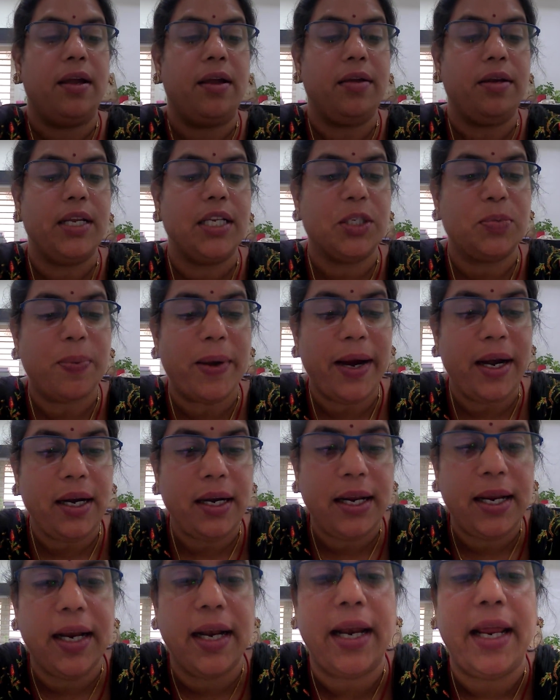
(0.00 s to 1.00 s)

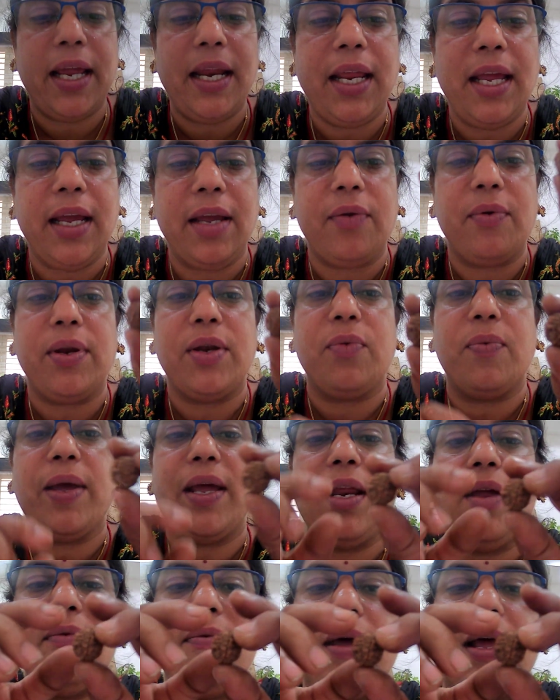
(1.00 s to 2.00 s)
despite cleaning it
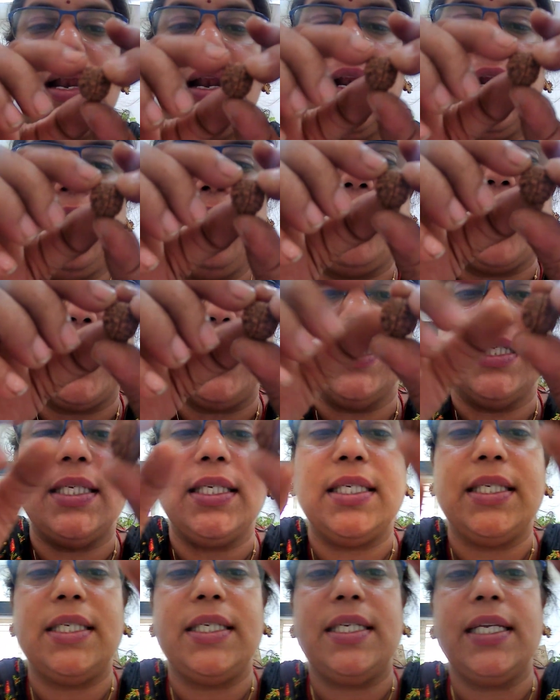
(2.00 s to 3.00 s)
very well, you can
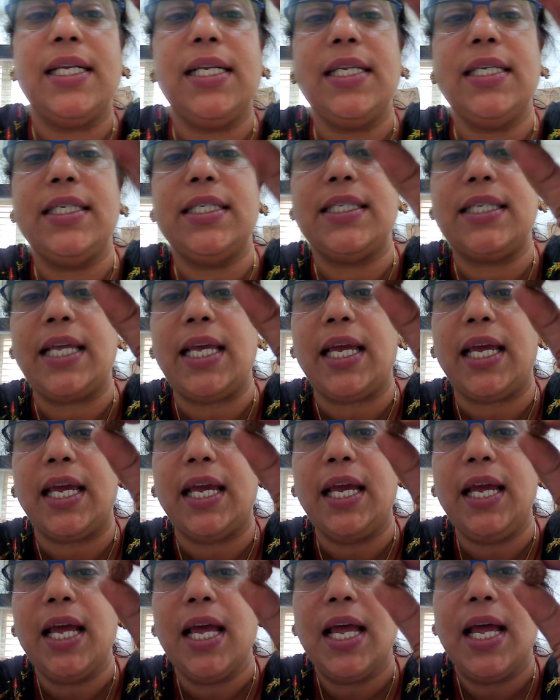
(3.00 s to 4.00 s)
still
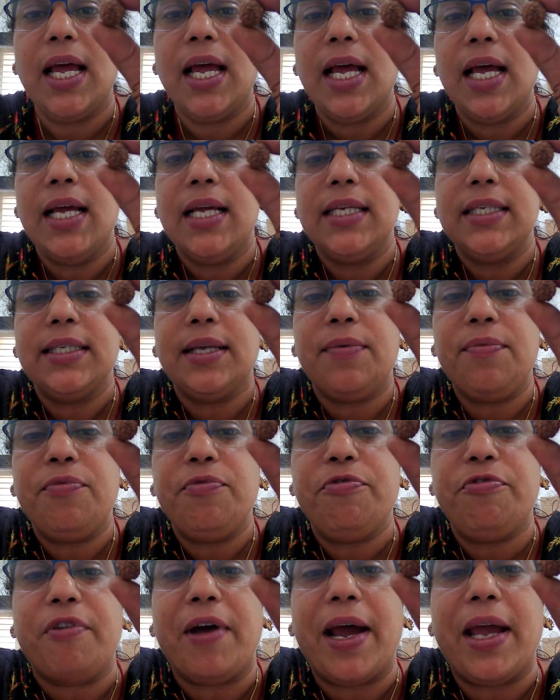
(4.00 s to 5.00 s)
see some
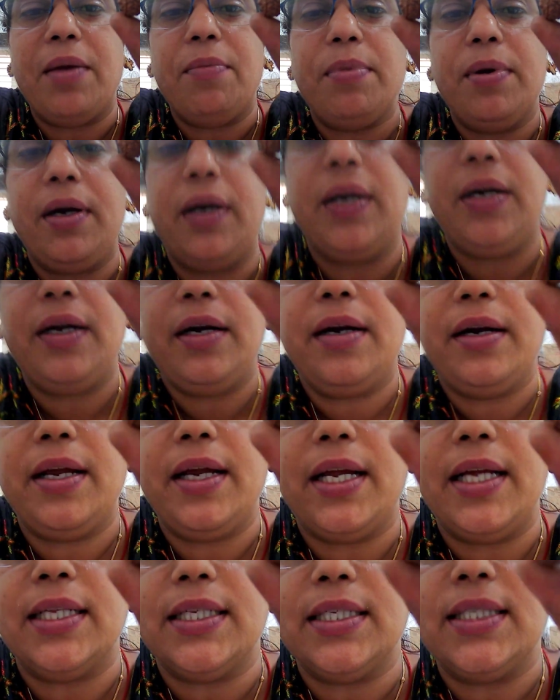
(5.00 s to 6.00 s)
fiber
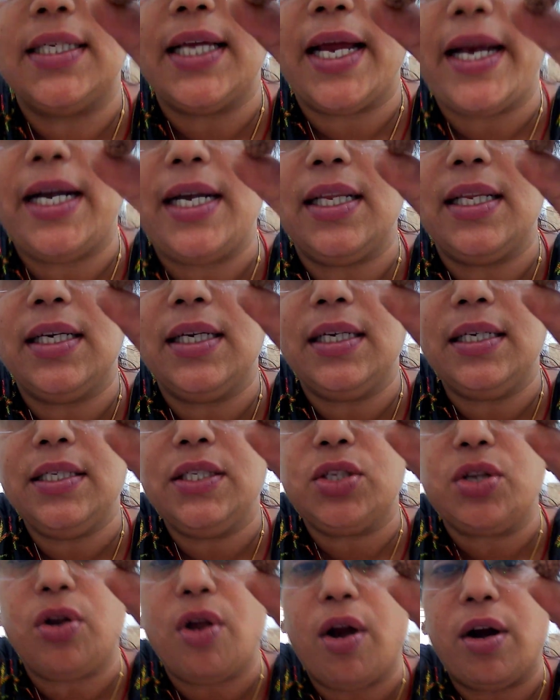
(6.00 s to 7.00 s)
inside the
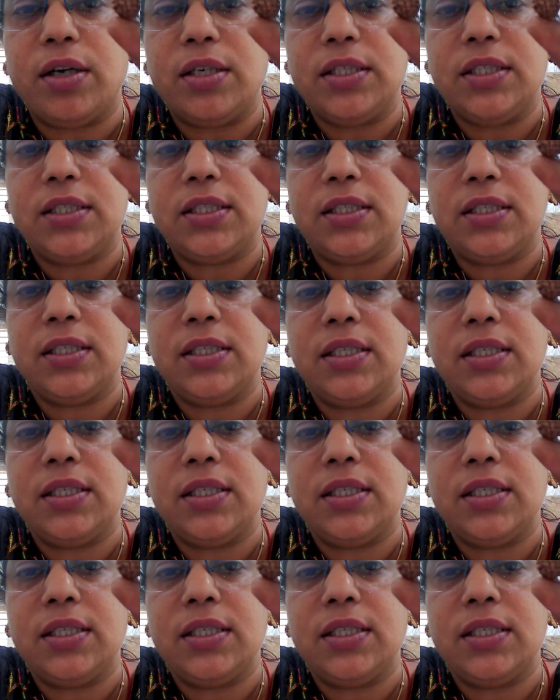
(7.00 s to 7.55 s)
slots.